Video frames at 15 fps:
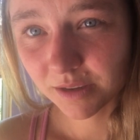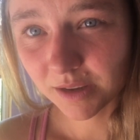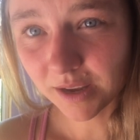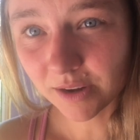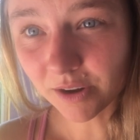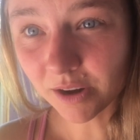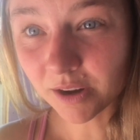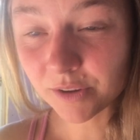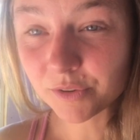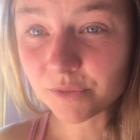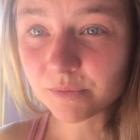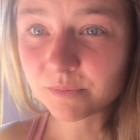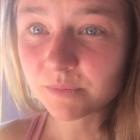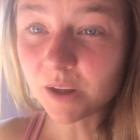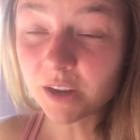and are
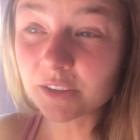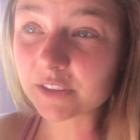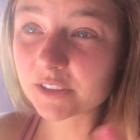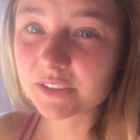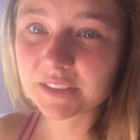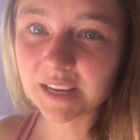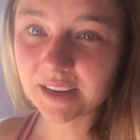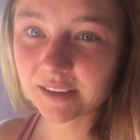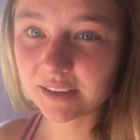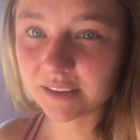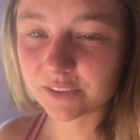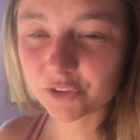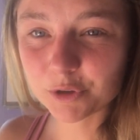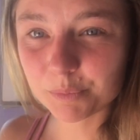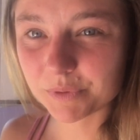understanding
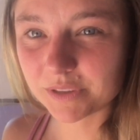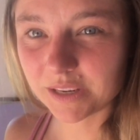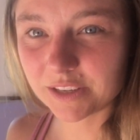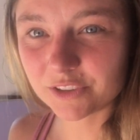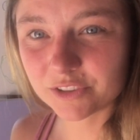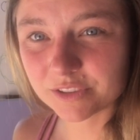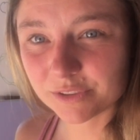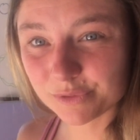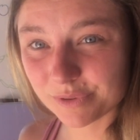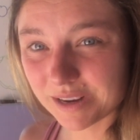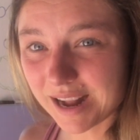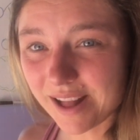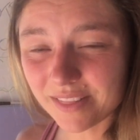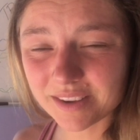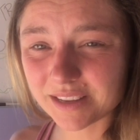interpretations of
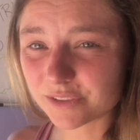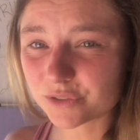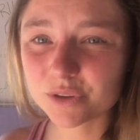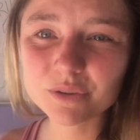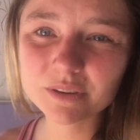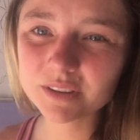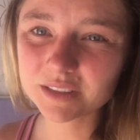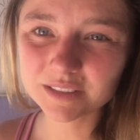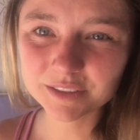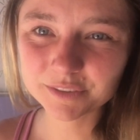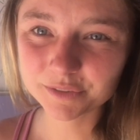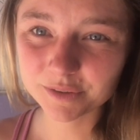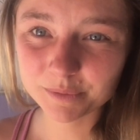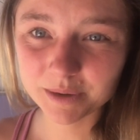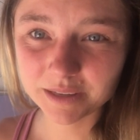reality in totally
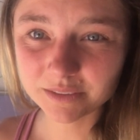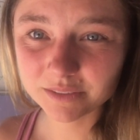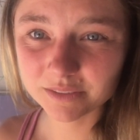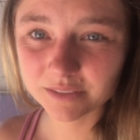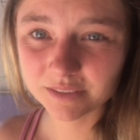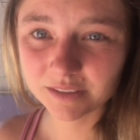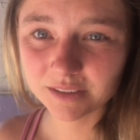different ways.